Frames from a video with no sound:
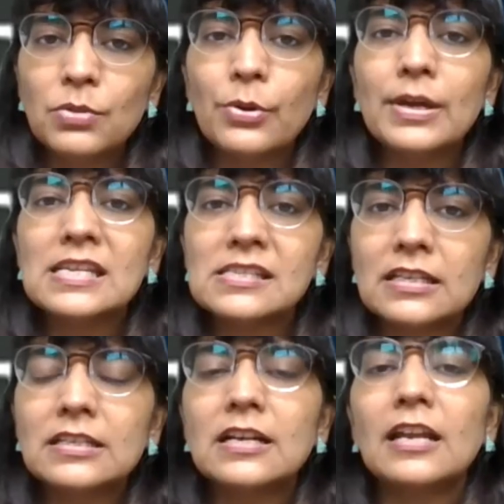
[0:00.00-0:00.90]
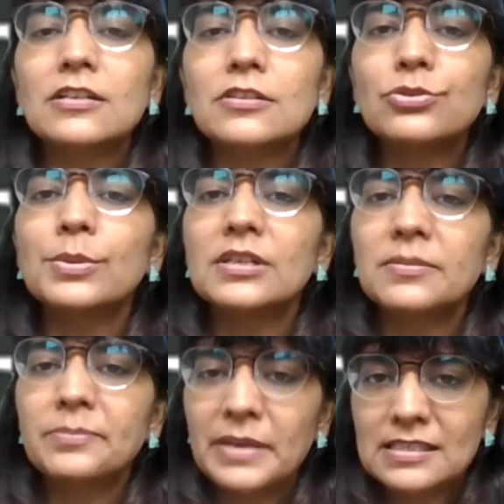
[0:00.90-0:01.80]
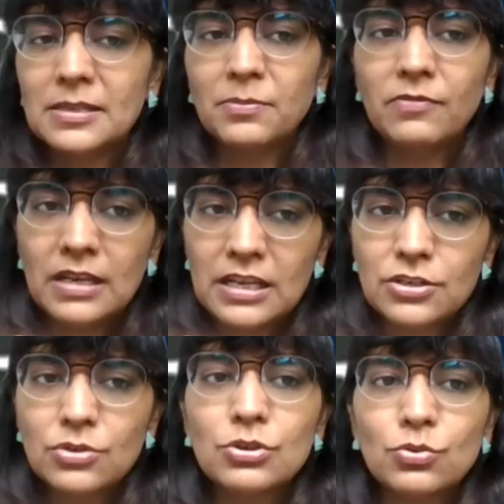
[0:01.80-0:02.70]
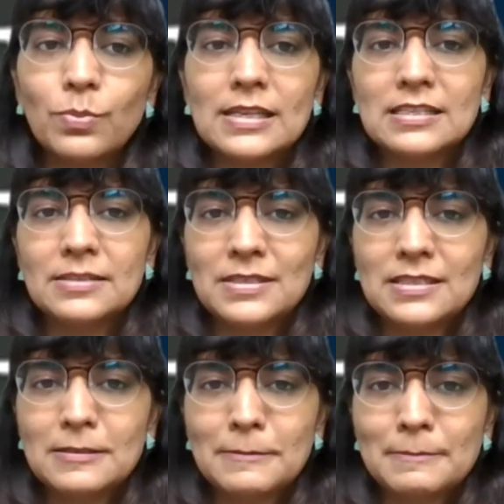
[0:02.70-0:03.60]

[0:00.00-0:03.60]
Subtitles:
employee is entitled to a payslip. We need to issue payslips.